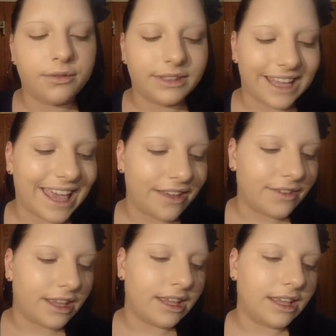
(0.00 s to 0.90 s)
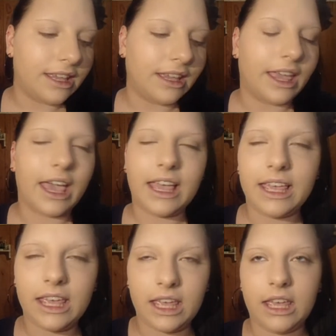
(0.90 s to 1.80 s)
really heavy and
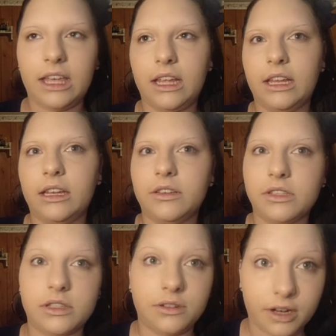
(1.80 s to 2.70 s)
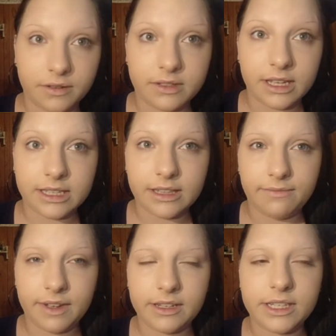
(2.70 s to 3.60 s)
cakey and just gross like
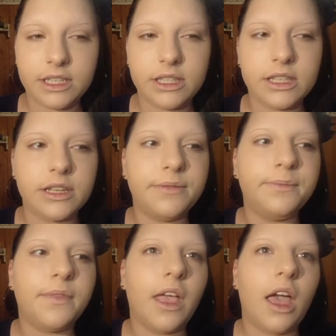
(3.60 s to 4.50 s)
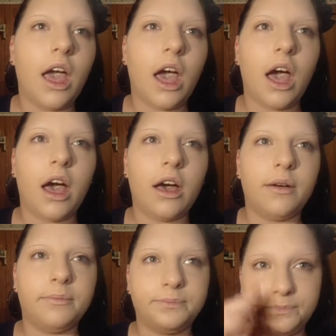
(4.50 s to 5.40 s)
some foundations do.
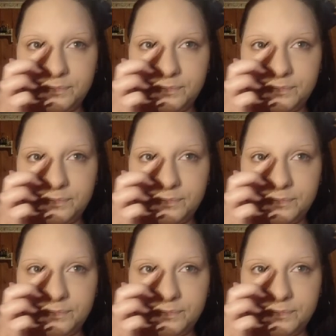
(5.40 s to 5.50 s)
And